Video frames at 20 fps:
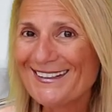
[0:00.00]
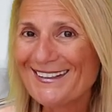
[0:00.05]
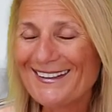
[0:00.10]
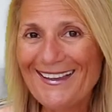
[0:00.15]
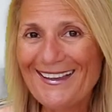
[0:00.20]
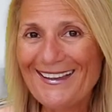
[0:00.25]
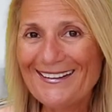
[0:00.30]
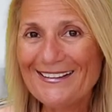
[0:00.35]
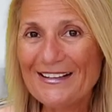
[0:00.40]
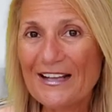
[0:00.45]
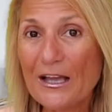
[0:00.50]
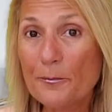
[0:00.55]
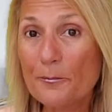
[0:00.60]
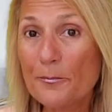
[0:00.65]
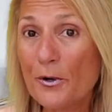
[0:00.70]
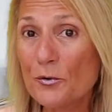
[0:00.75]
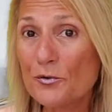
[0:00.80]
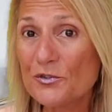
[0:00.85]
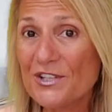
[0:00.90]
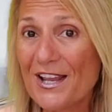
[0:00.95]
and a
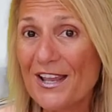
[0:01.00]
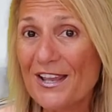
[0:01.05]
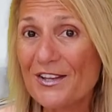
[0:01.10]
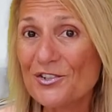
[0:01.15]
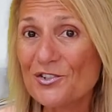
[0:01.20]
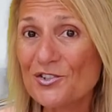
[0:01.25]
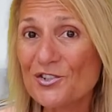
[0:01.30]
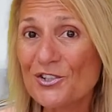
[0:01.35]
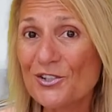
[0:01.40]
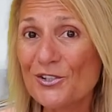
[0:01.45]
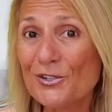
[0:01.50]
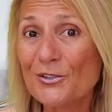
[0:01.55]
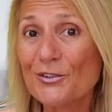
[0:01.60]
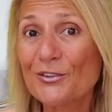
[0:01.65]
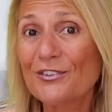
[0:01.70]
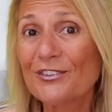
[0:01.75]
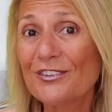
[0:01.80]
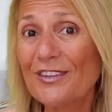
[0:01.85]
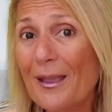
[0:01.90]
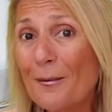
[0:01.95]
potential
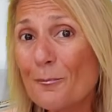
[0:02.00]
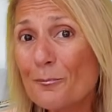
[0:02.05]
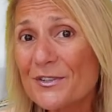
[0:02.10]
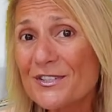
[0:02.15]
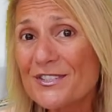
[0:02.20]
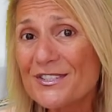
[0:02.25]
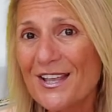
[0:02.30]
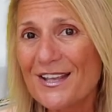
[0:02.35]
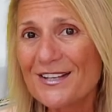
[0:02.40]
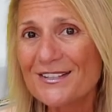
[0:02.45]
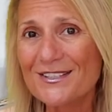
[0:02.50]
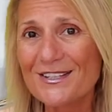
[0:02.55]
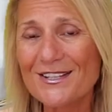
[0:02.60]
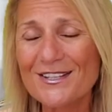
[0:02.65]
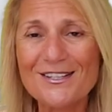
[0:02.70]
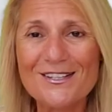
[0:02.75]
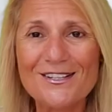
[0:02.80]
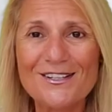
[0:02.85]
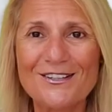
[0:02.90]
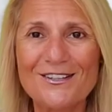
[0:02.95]
10%
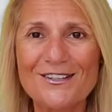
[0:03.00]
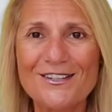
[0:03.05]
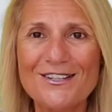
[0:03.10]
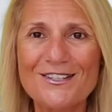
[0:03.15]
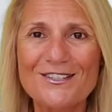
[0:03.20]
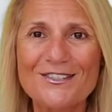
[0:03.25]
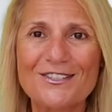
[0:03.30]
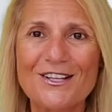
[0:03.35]
increase